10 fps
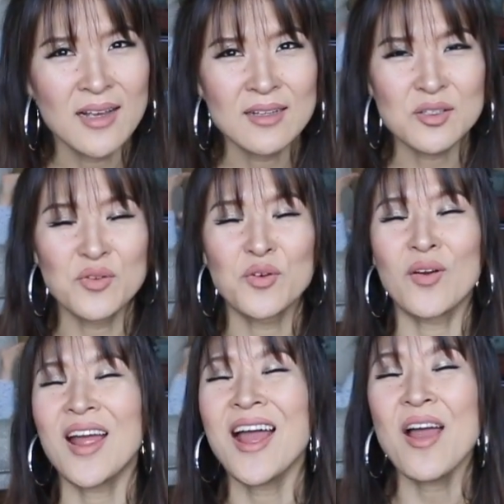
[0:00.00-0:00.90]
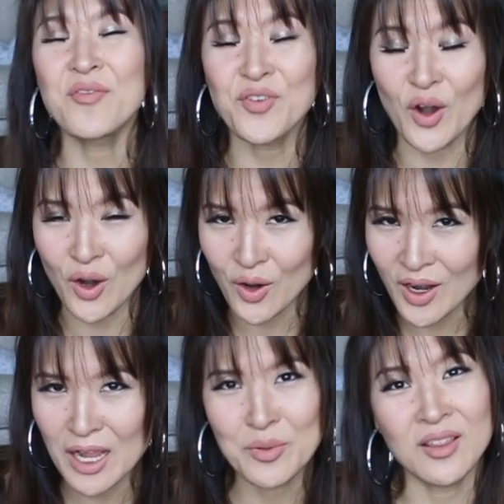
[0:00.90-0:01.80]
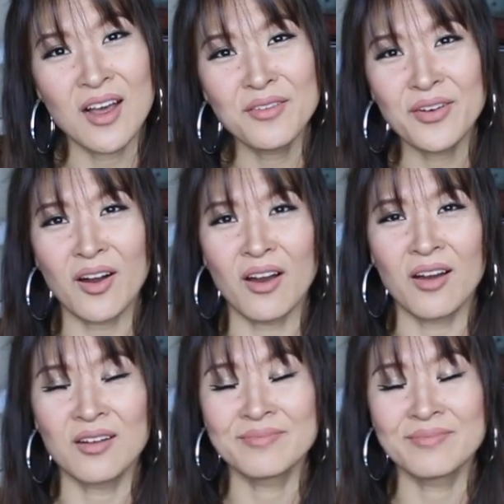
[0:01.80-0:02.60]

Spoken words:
So forever, I will love her.